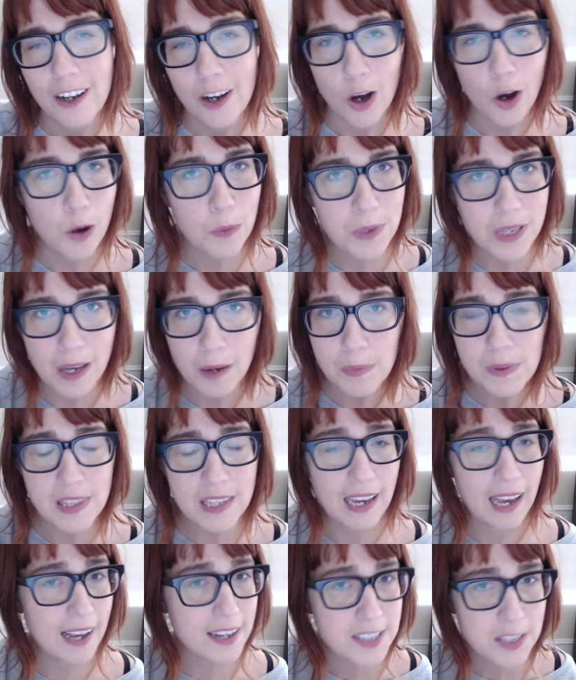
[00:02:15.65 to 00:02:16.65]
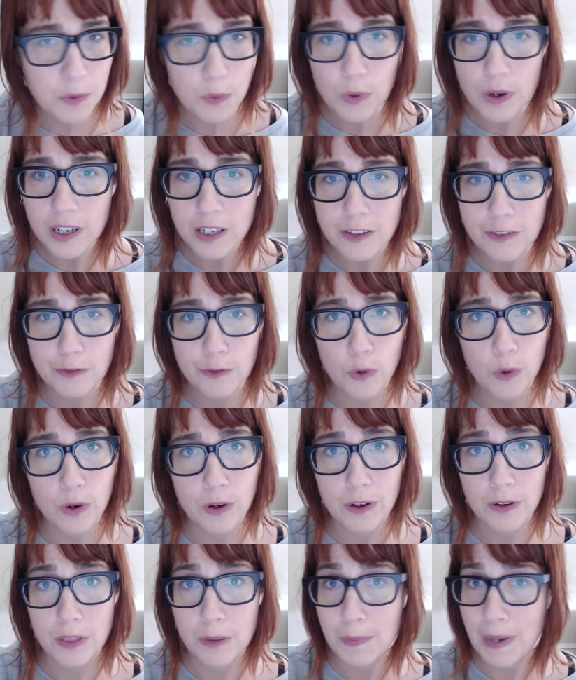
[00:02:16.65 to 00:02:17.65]
Homeopathy hasn't worked
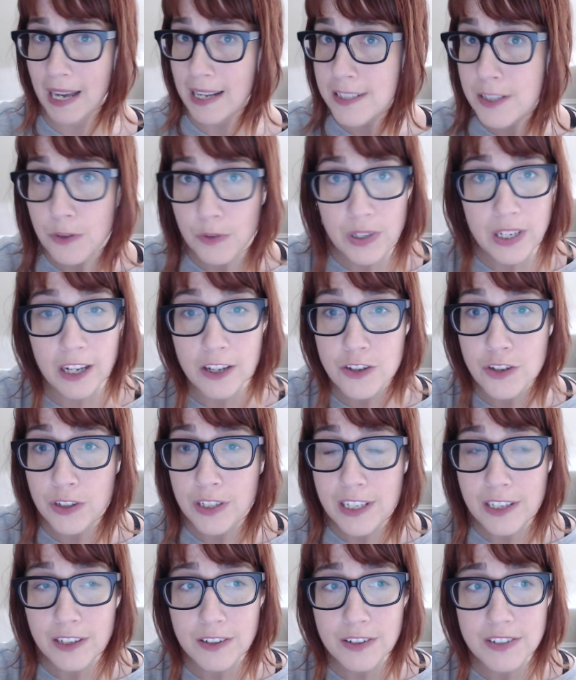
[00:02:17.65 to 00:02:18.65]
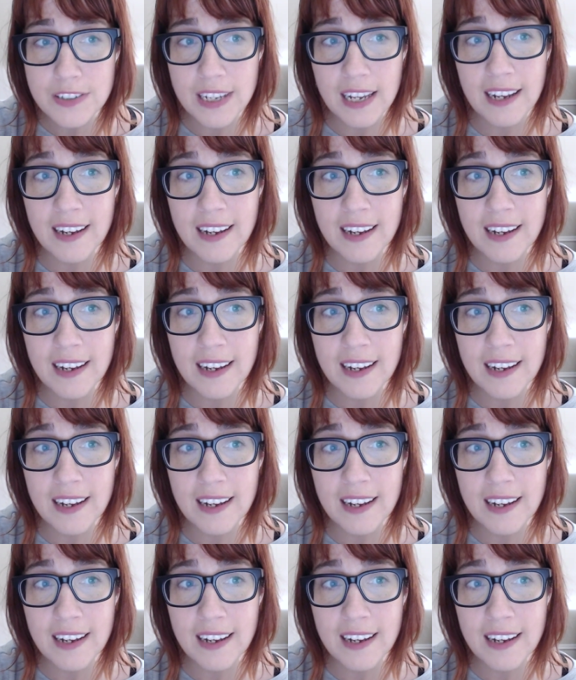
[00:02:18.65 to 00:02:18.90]
for the past 300 years,